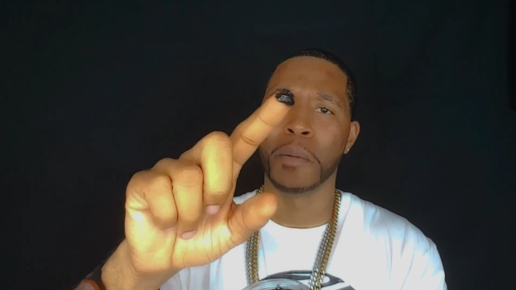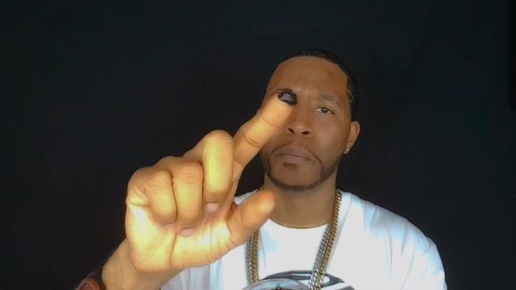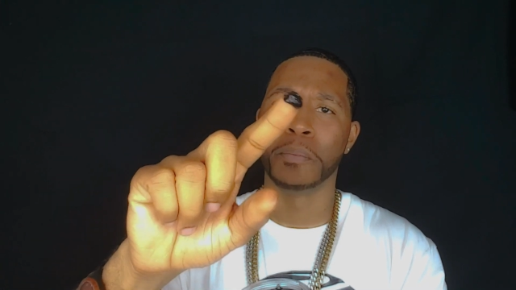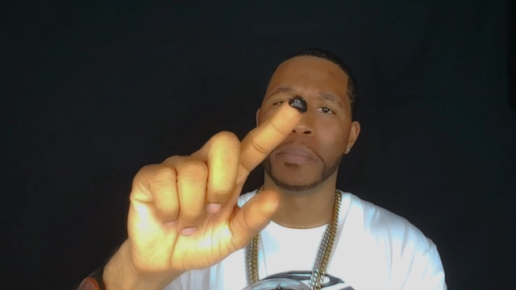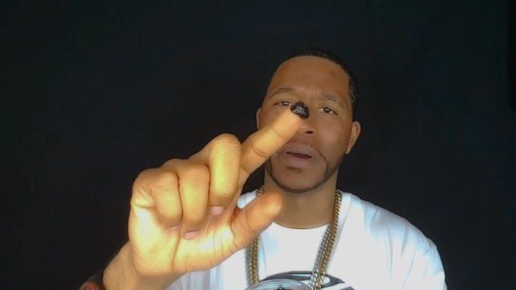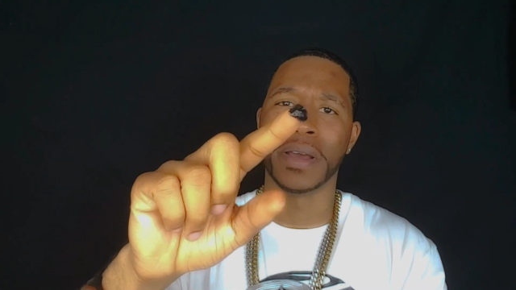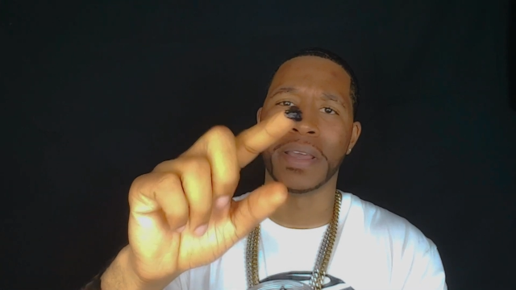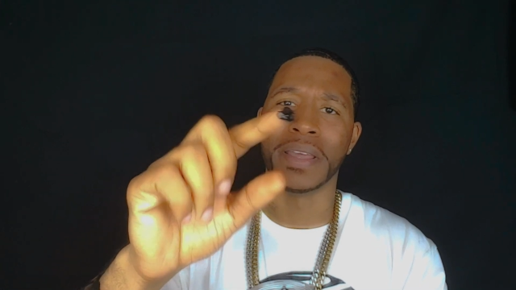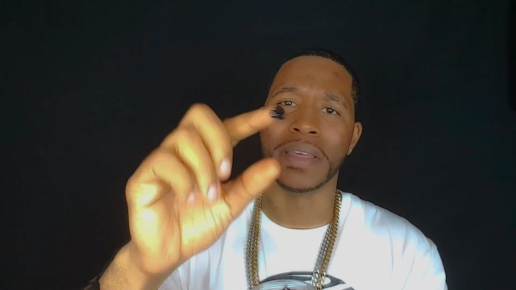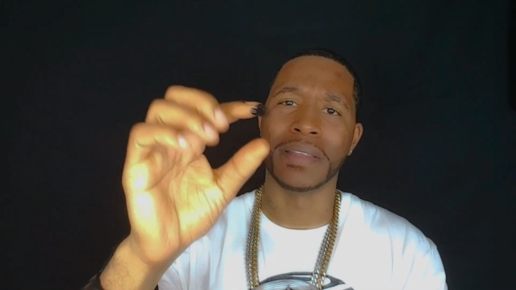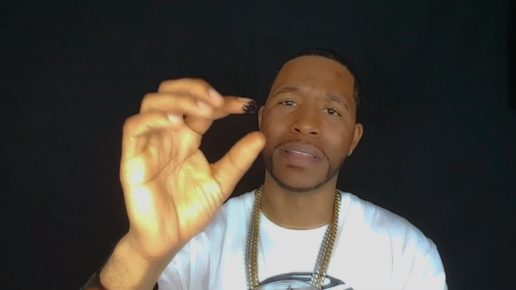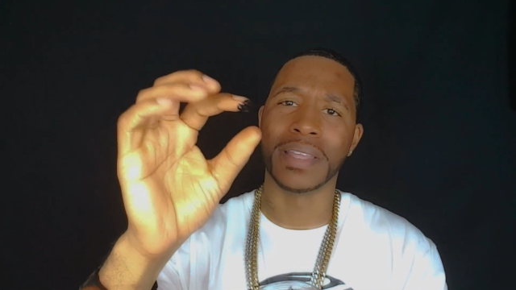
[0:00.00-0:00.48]

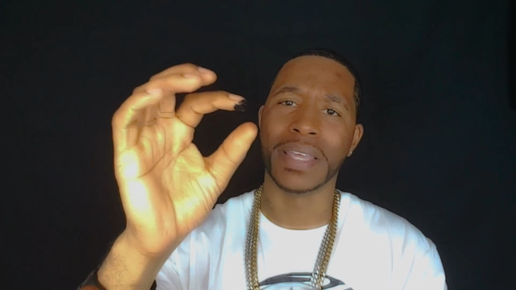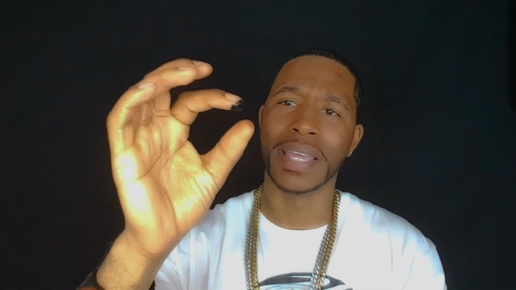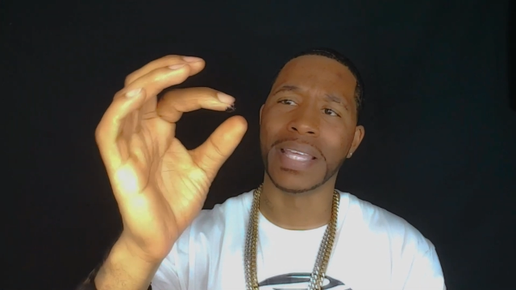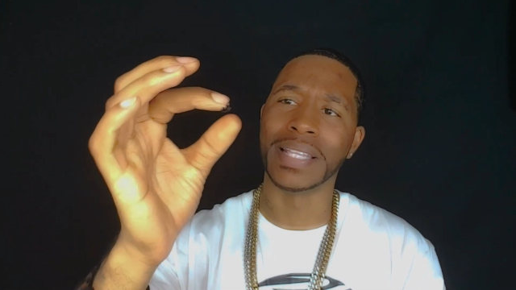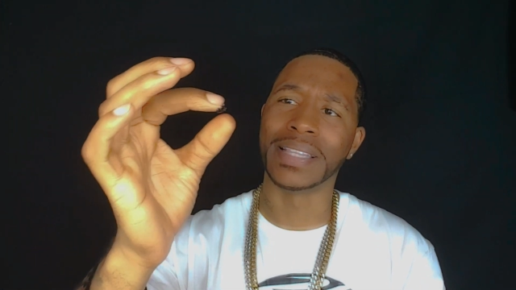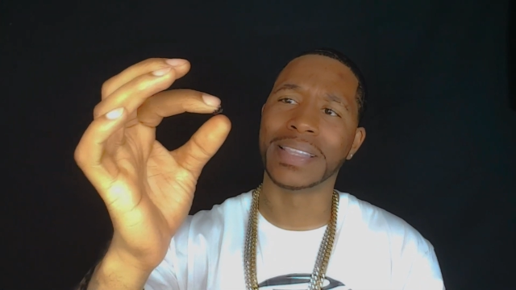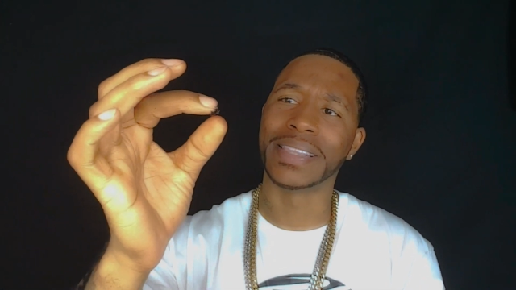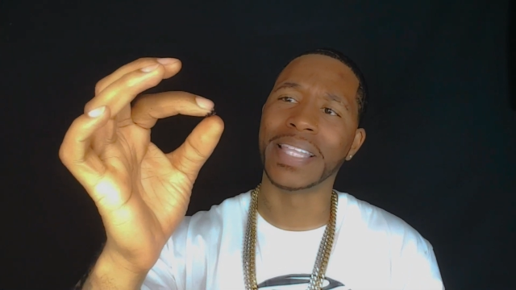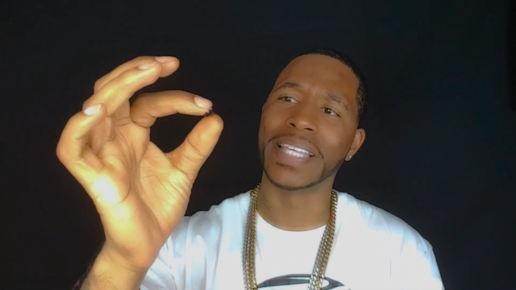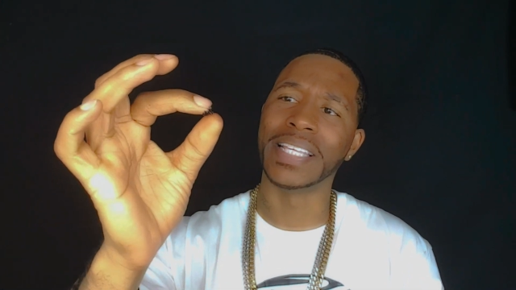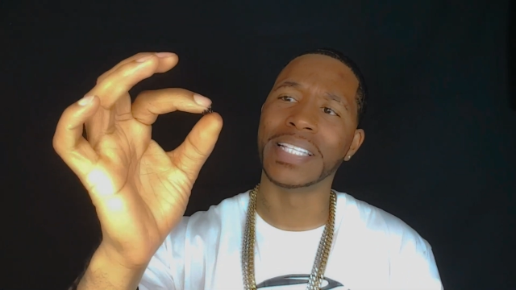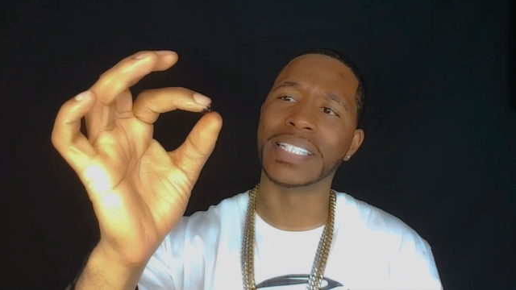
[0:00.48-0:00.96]
But
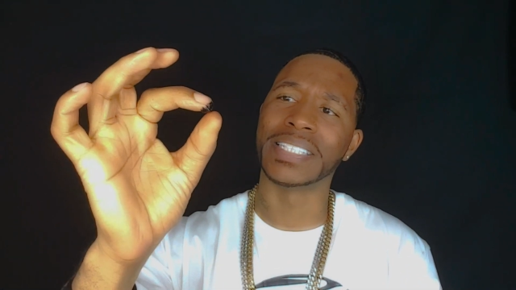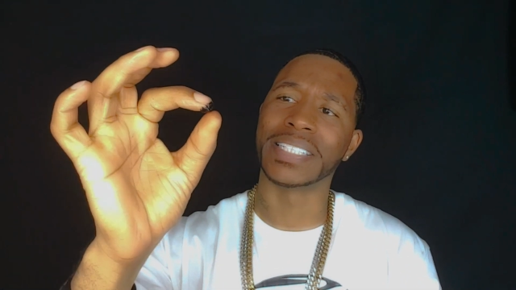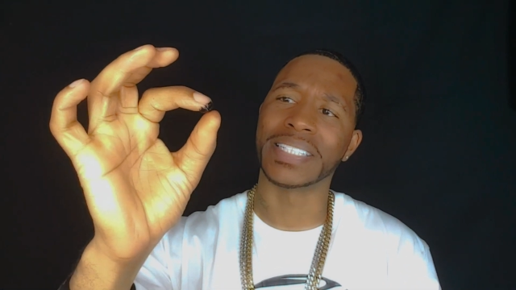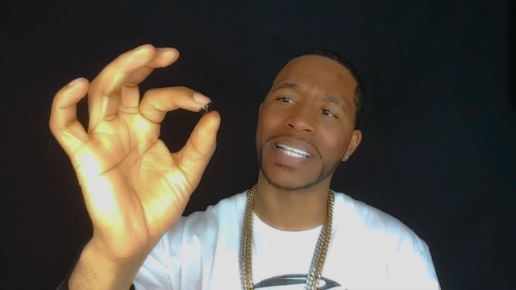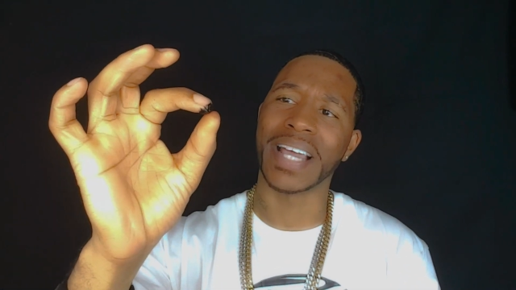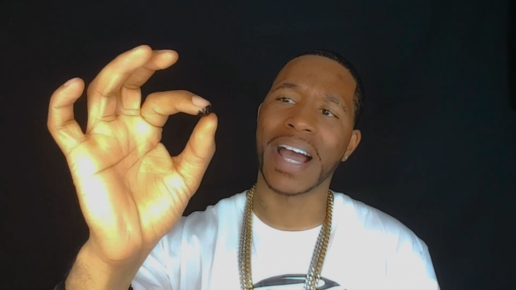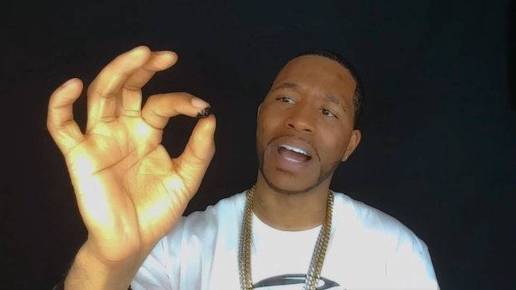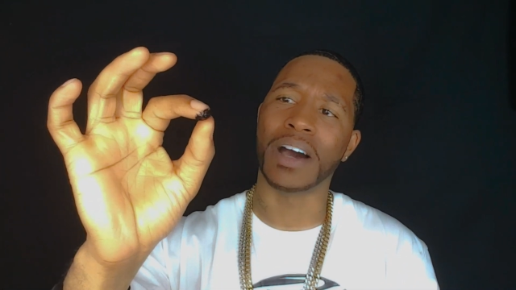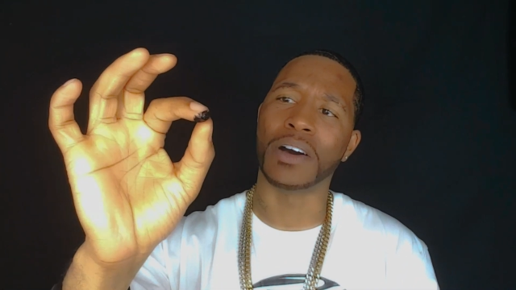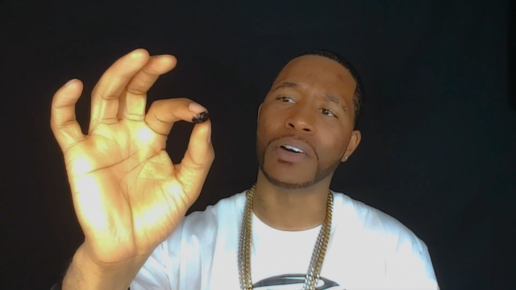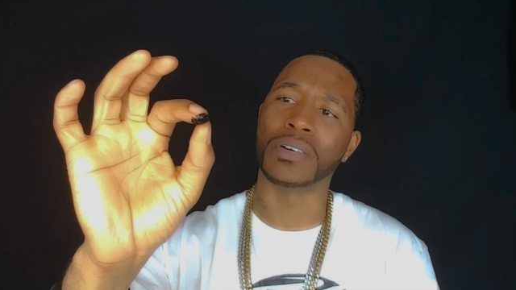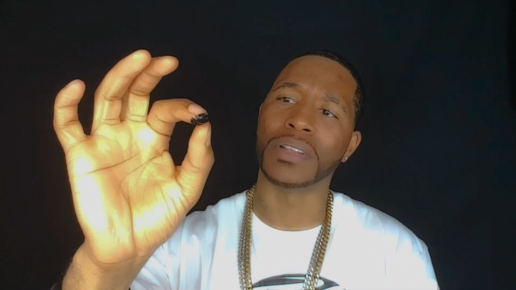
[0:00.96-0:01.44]
it thins
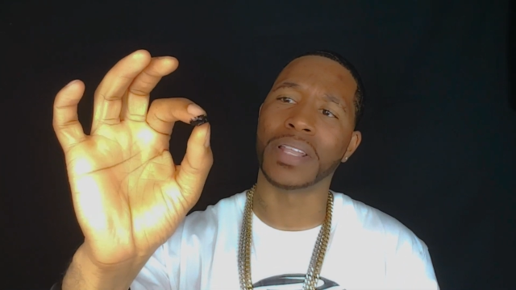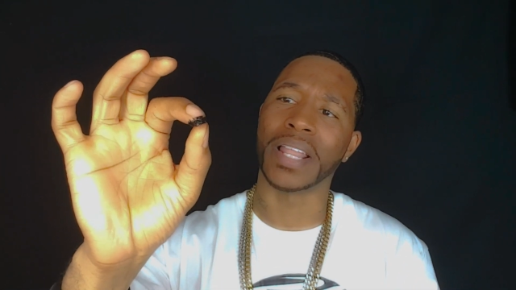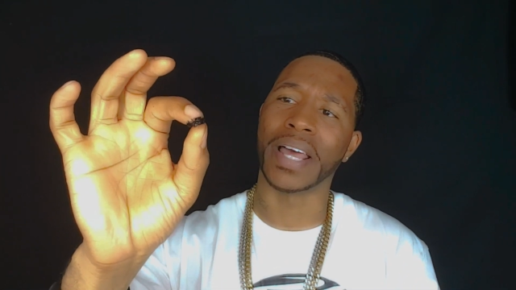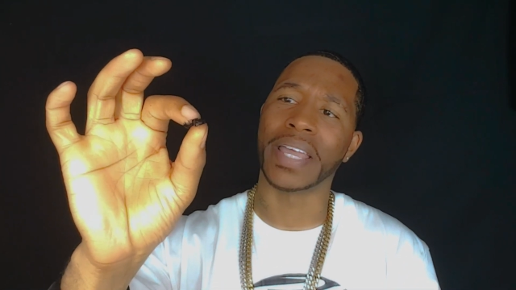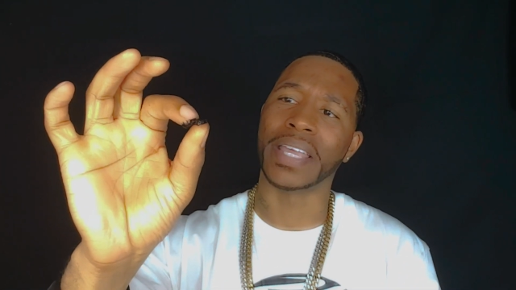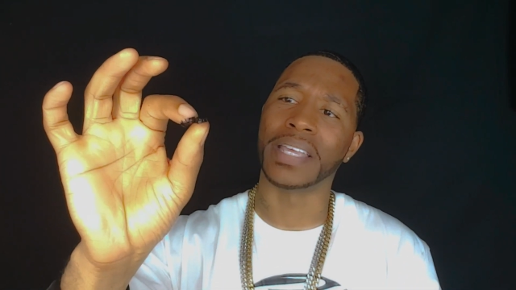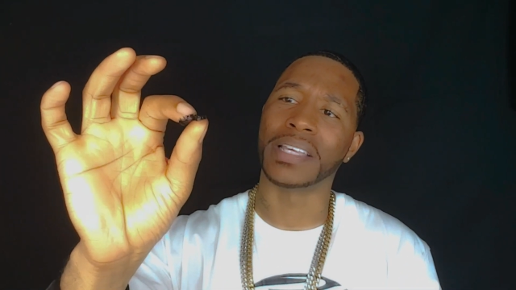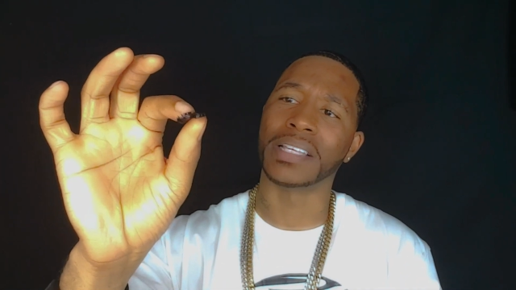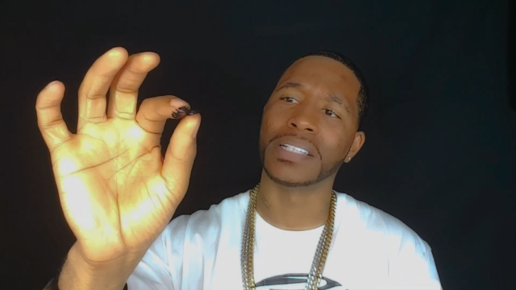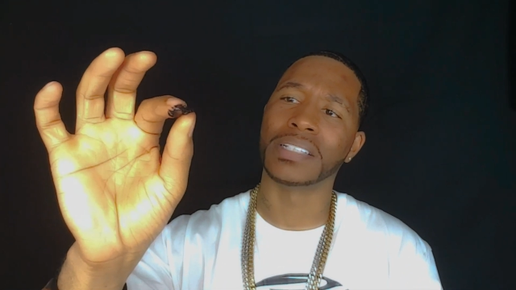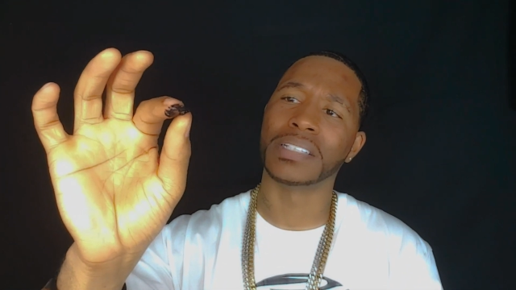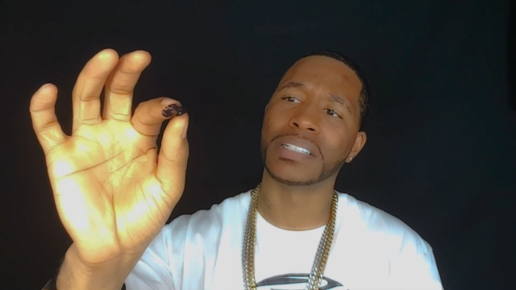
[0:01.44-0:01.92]
out
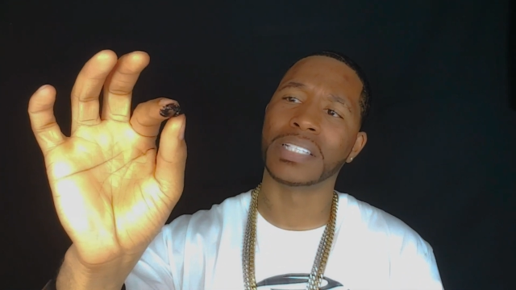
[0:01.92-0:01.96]
like